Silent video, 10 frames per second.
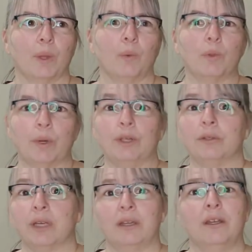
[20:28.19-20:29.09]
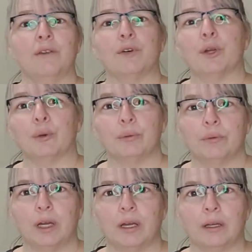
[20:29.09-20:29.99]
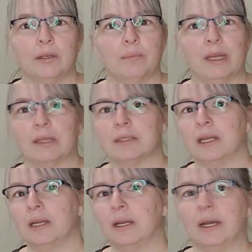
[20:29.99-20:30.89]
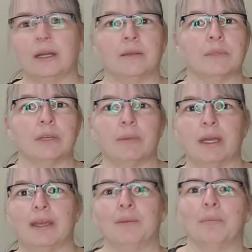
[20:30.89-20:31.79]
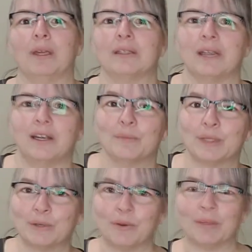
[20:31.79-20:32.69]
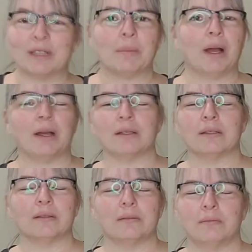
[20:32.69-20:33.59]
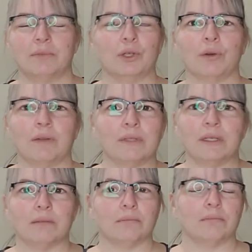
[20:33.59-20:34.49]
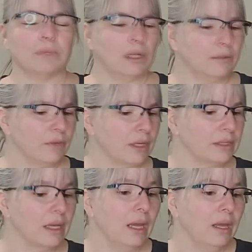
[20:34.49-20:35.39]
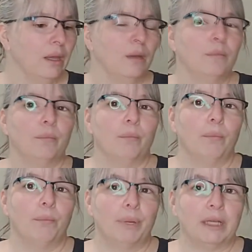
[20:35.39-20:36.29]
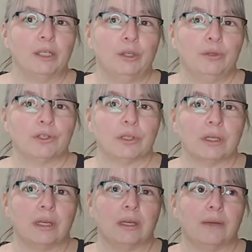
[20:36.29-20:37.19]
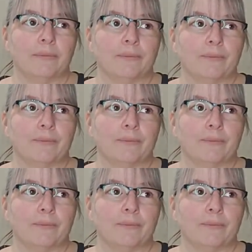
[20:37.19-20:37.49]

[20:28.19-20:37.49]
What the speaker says: with what you'll get. You never know. You might get dated items, you might get men's items in a women's box. You know, I've seen all different things. But usually